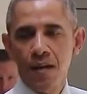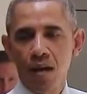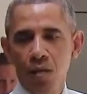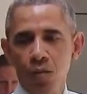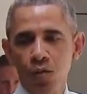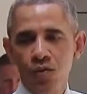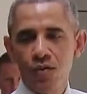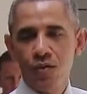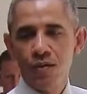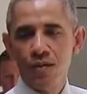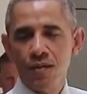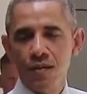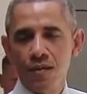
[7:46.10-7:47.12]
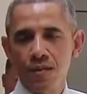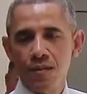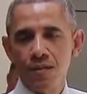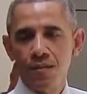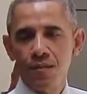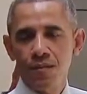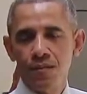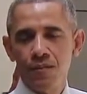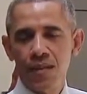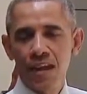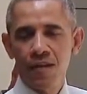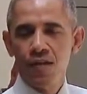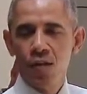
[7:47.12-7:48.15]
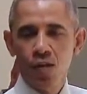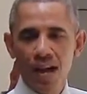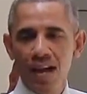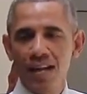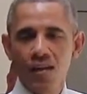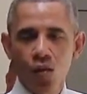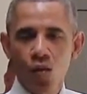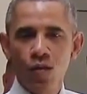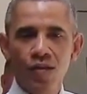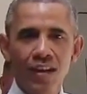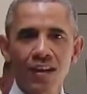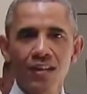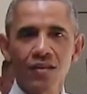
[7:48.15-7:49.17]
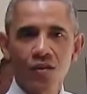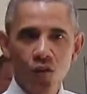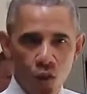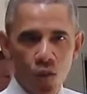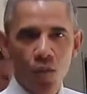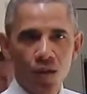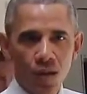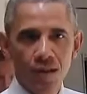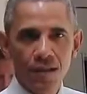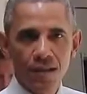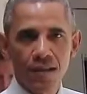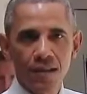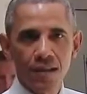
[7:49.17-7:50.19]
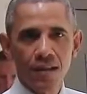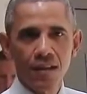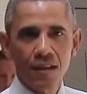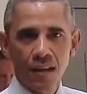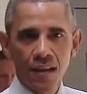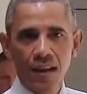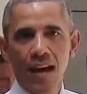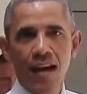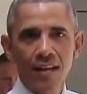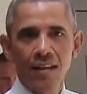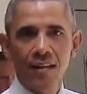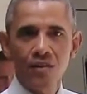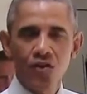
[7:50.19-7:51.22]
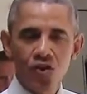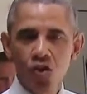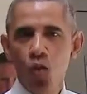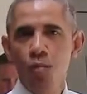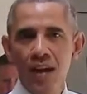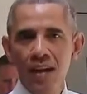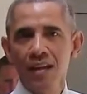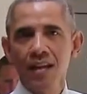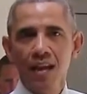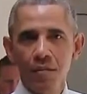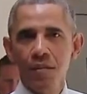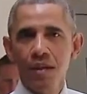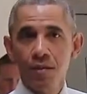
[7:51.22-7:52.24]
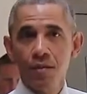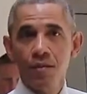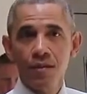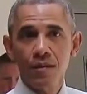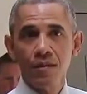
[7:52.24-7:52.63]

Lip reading: almost take for granted or think it's normal that so many young people